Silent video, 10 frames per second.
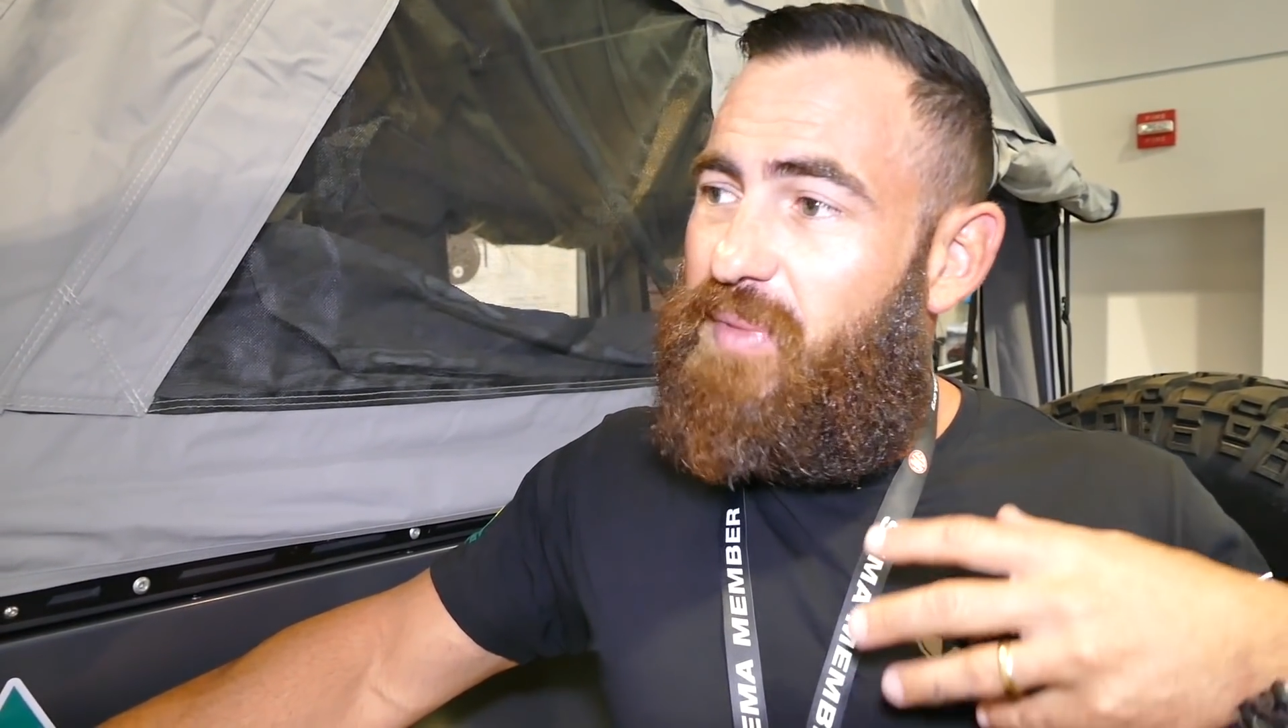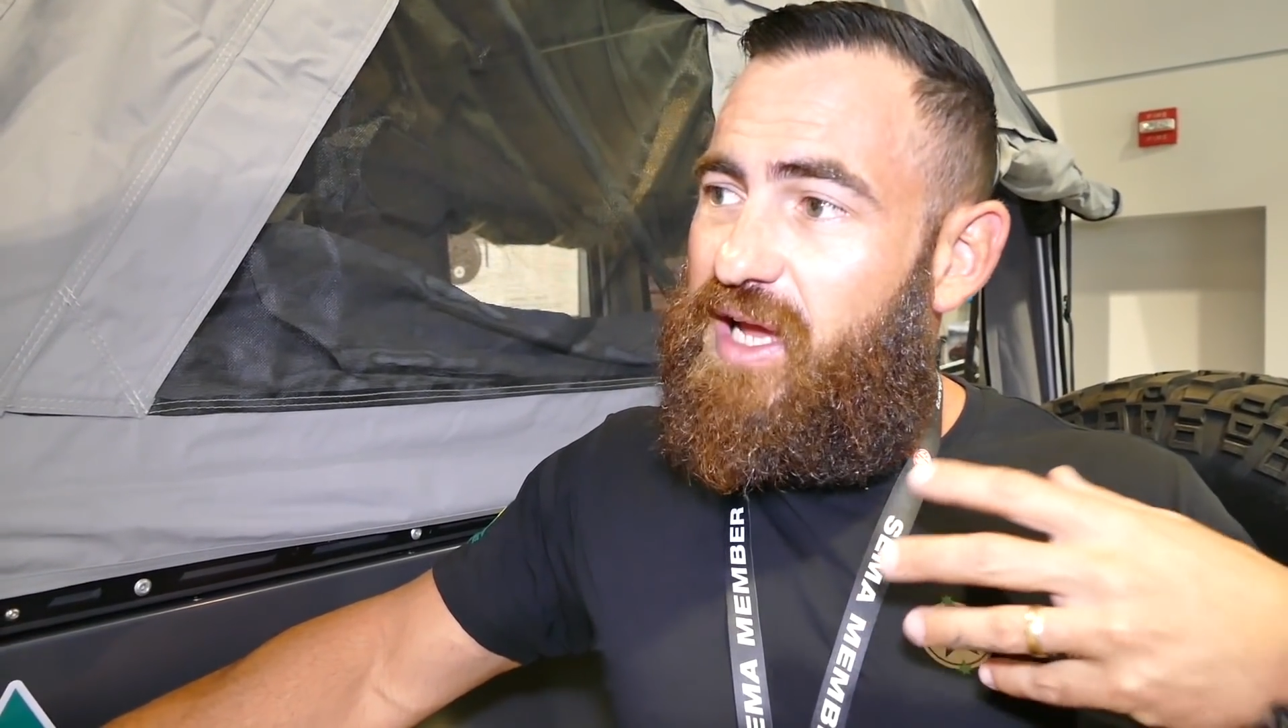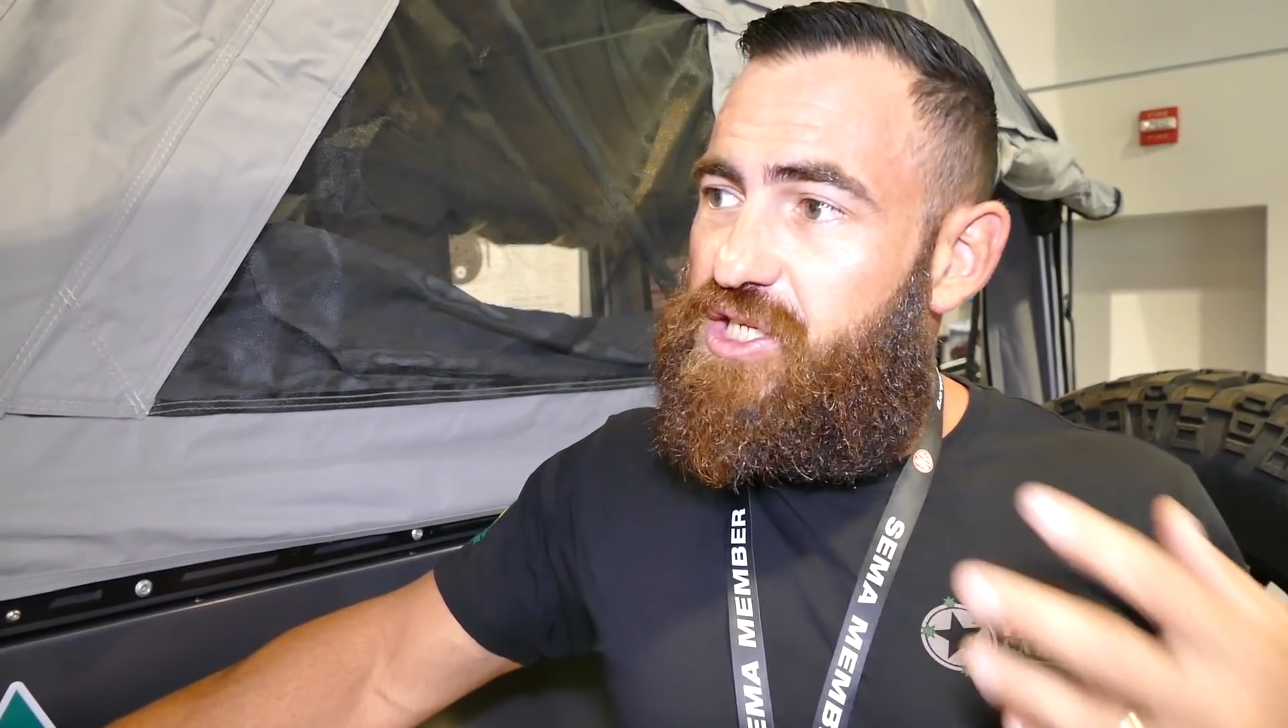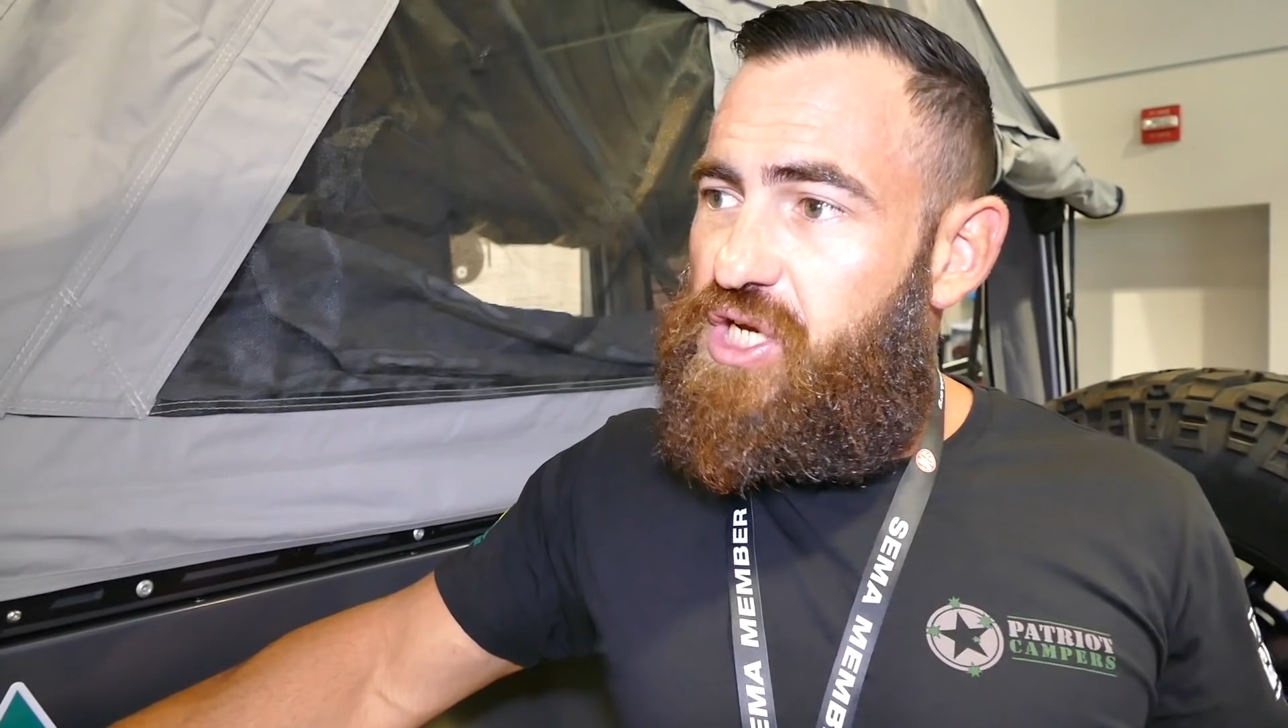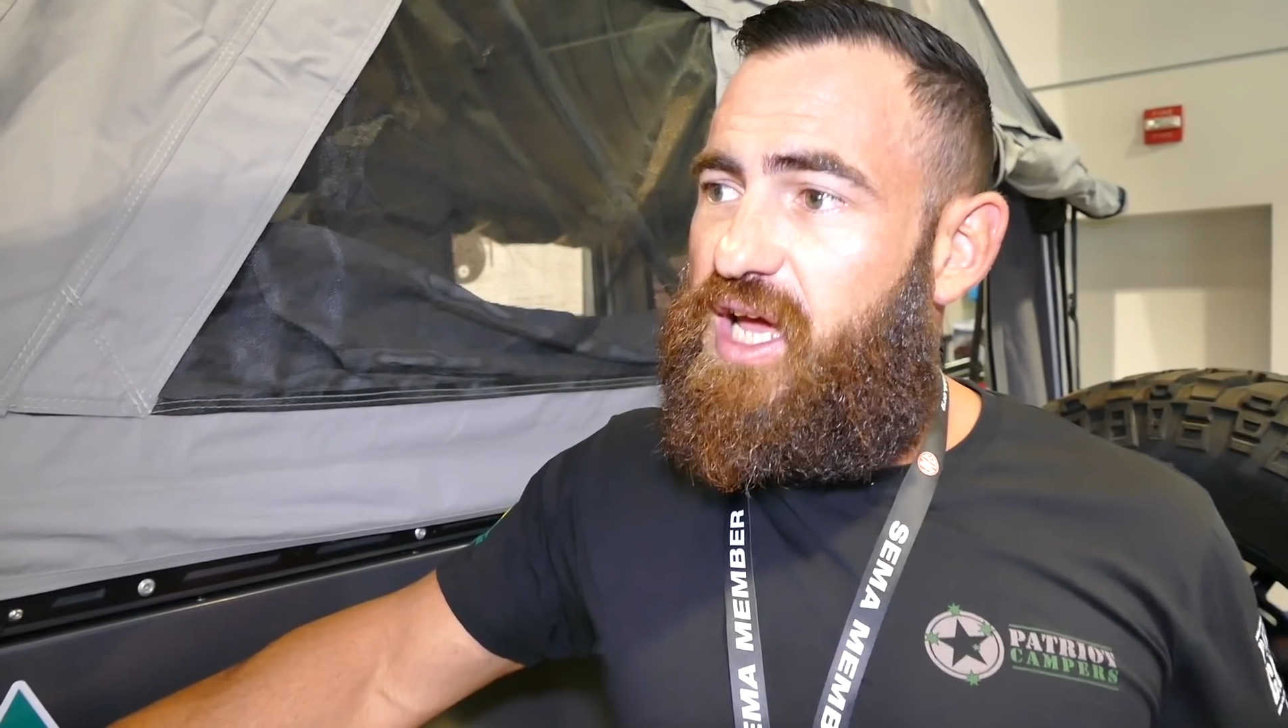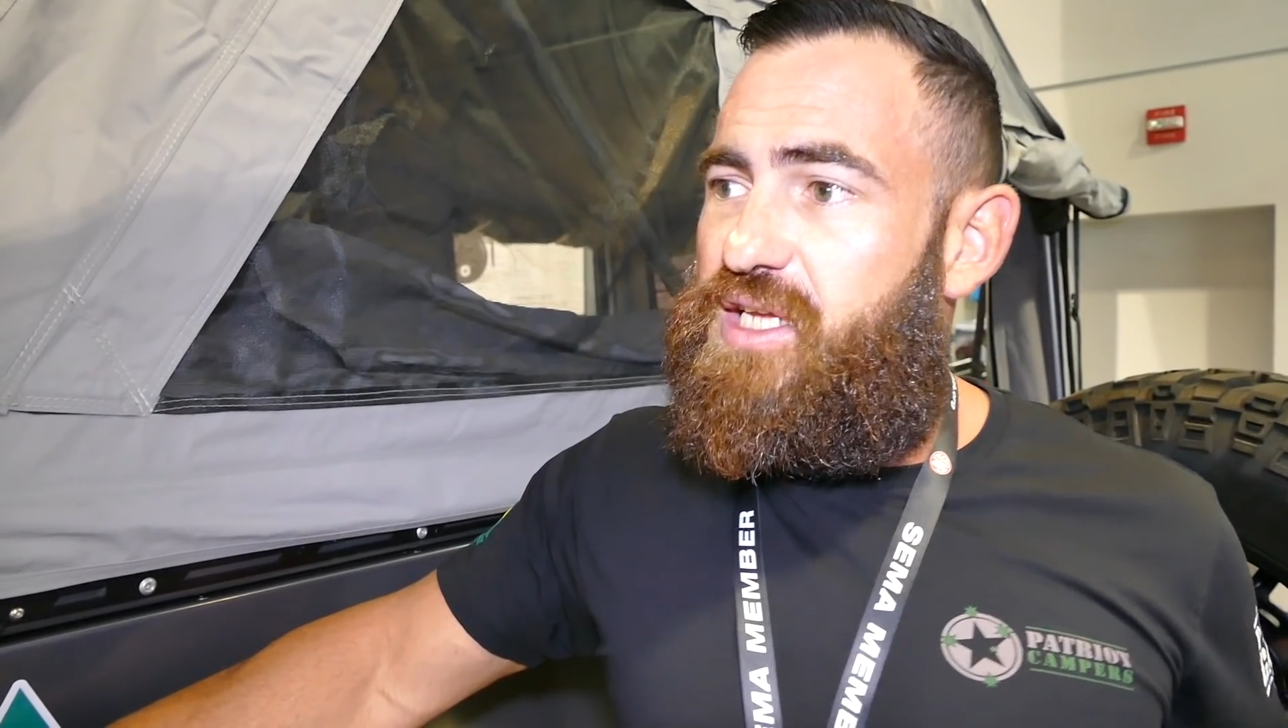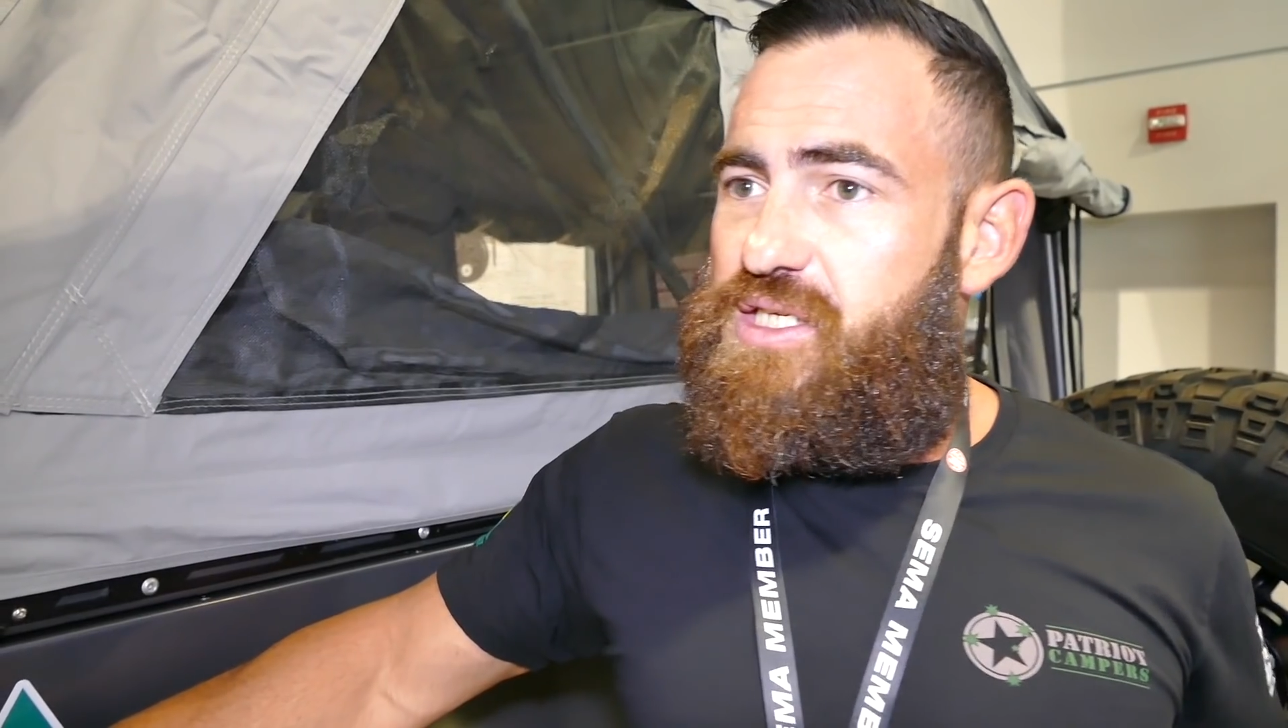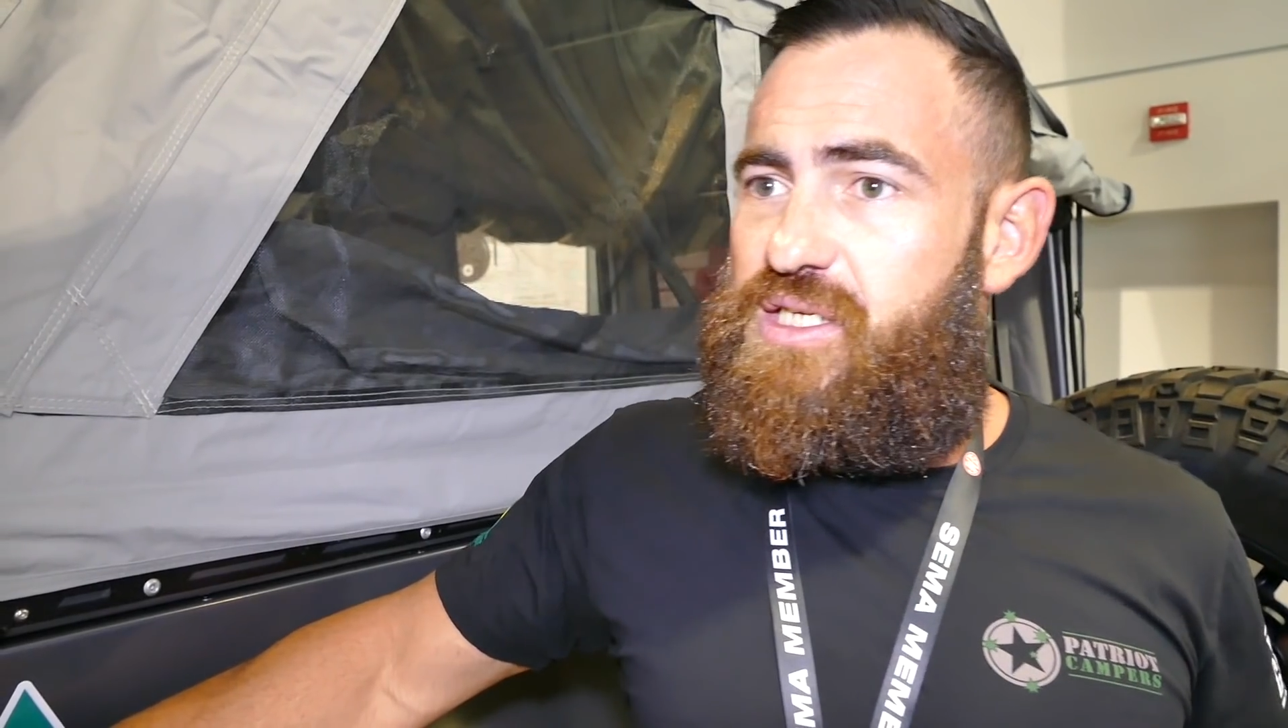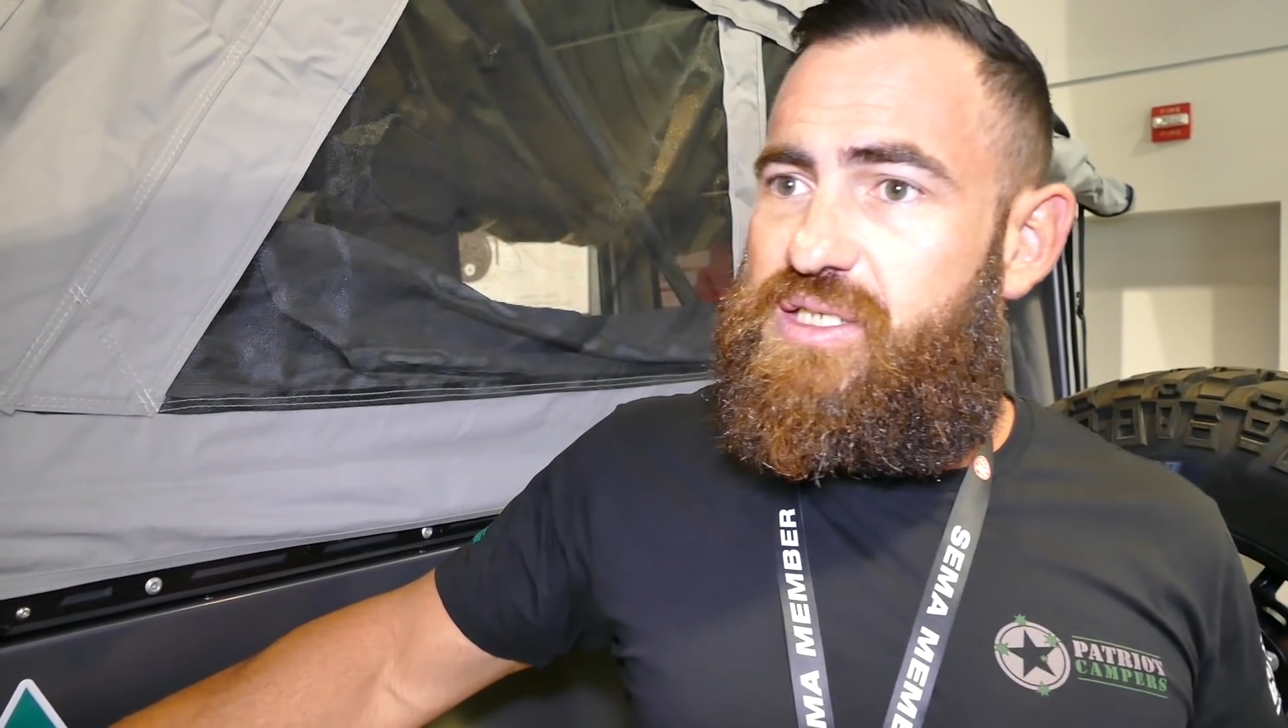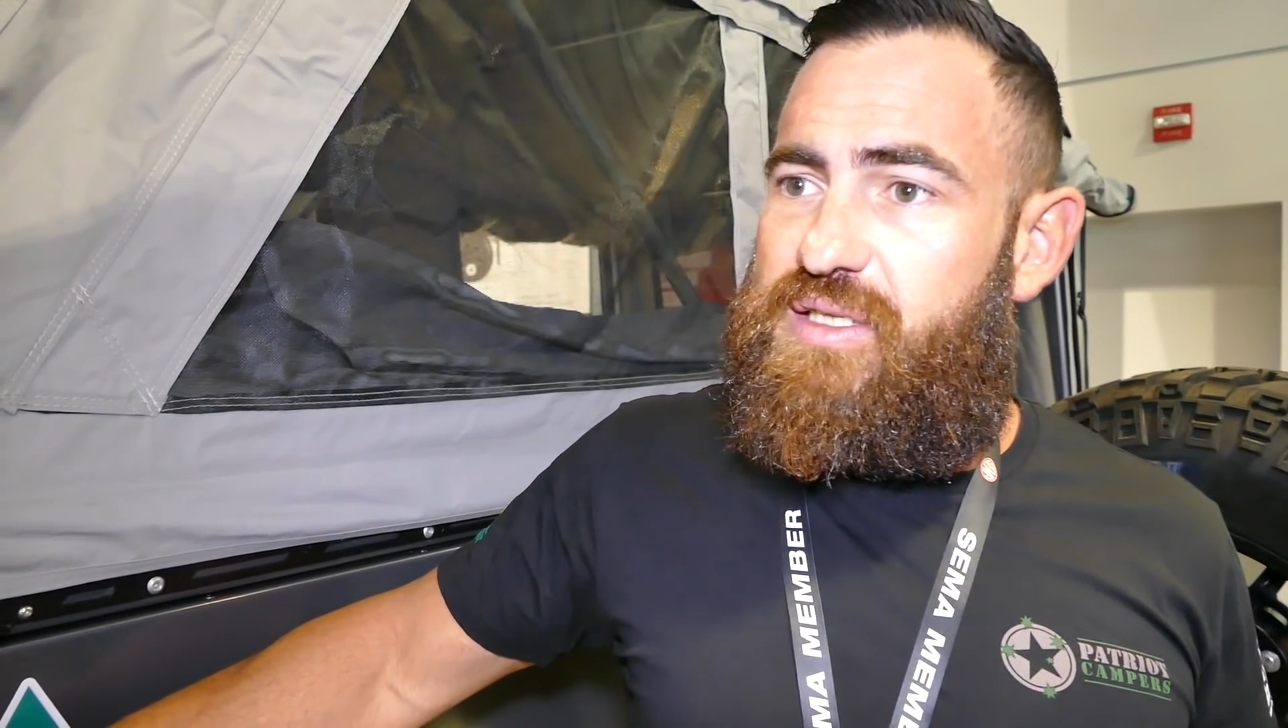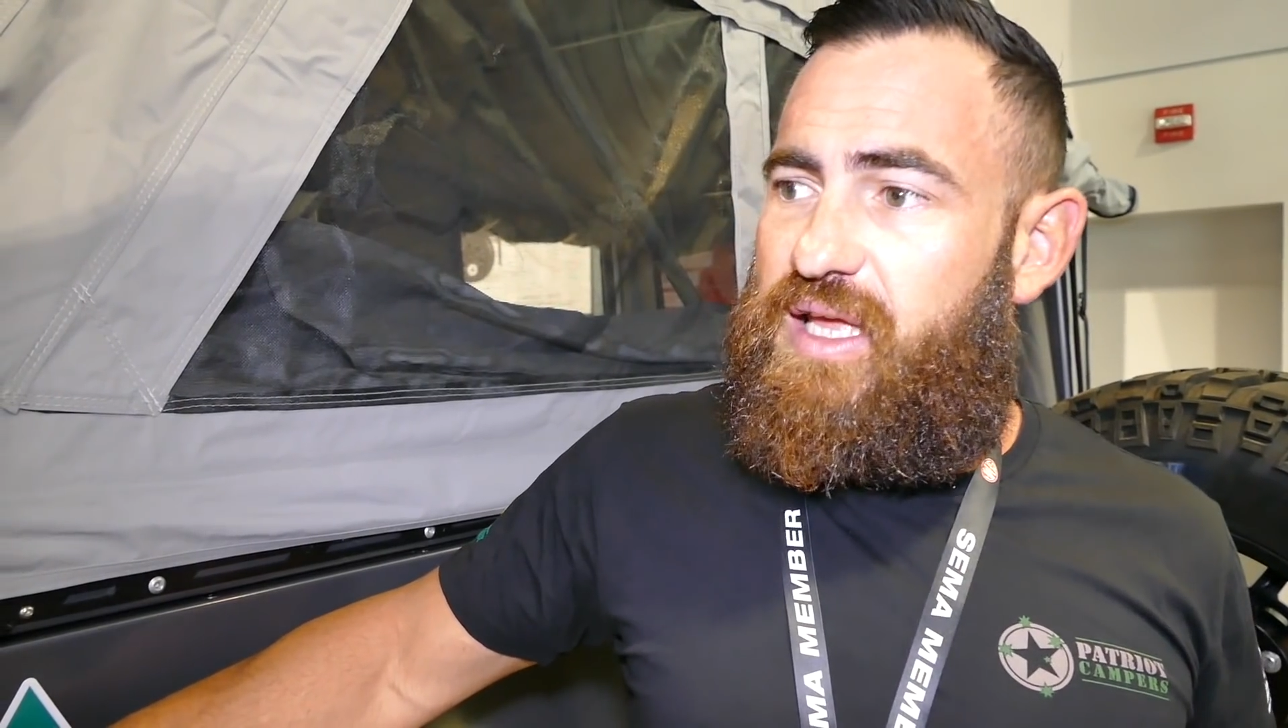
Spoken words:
make changes,